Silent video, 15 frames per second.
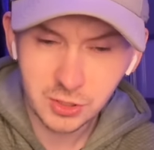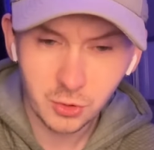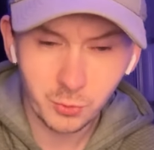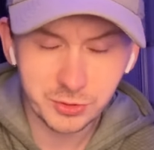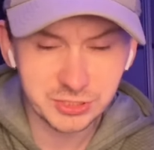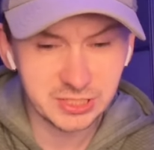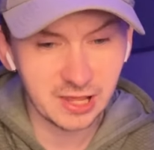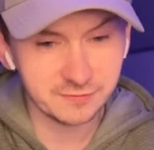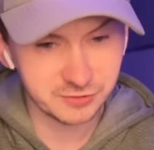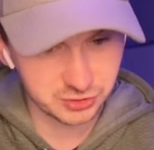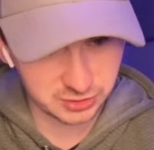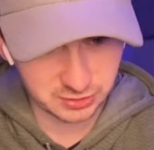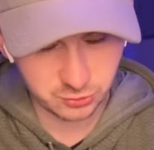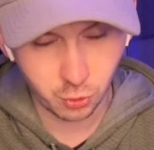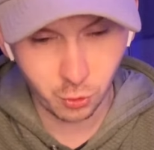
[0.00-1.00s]
which gives
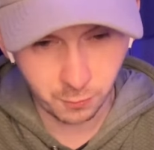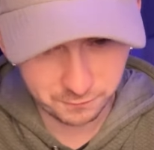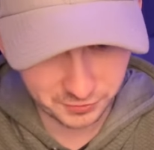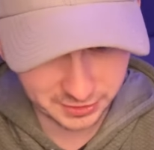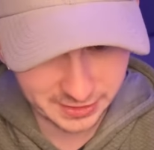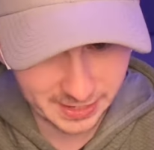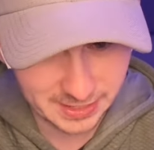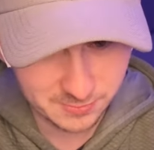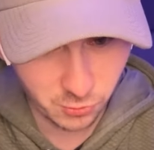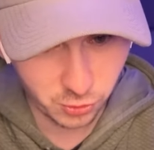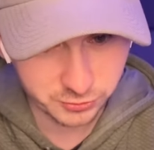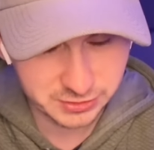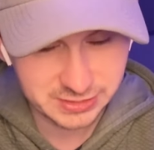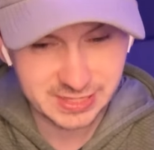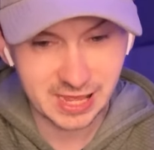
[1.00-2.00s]
hope for
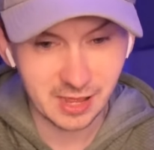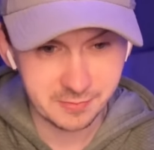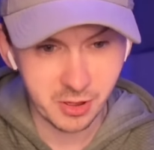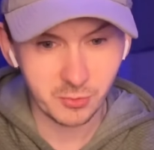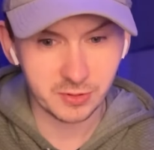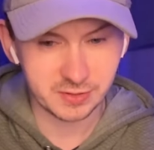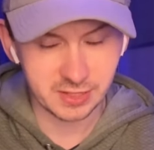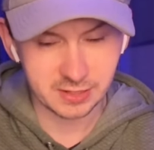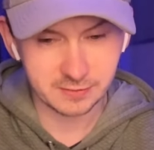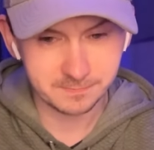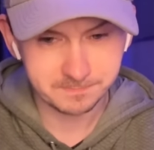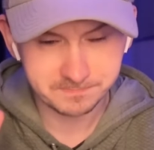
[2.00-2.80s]
Kinemon to get him out of there.